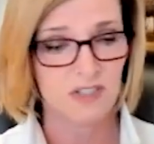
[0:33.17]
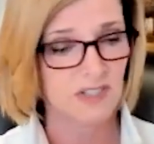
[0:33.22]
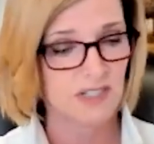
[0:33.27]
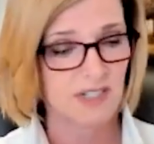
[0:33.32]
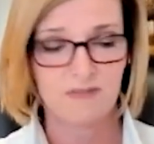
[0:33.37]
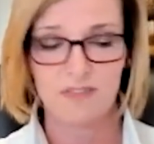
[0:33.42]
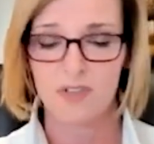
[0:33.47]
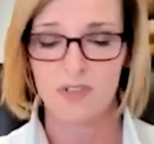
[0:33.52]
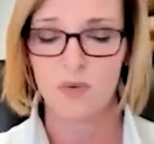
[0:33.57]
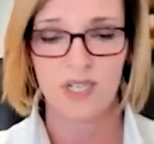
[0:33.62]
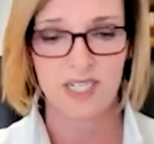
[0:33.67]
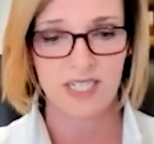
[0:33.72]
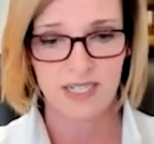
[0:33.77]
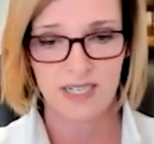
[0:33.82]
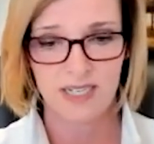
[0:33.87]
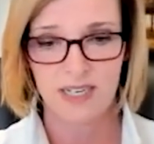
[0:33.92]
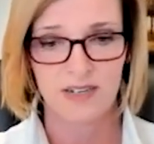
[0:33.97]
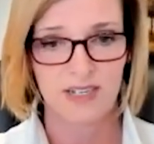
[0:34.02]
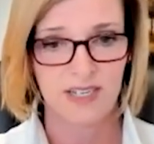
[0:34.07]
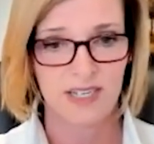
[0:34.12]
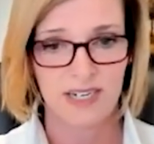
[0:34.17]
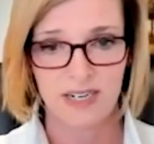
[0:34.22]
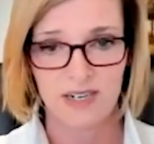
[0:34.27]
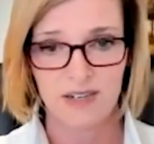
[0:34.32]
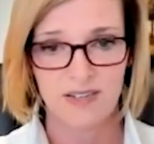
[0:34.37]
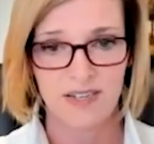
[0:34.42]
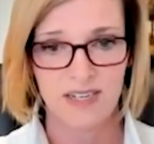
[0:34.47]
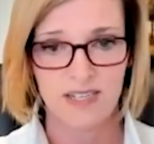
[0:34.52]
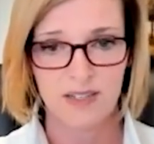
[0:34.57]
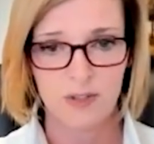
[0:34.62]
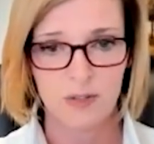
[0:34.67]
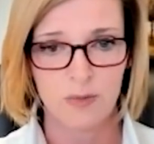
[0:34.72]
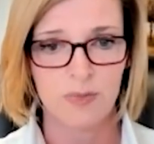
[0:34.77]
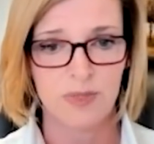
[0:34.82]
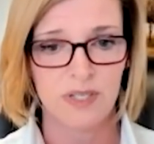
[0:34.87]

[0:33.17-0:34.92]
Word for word: just have no idea how to get out of that loop.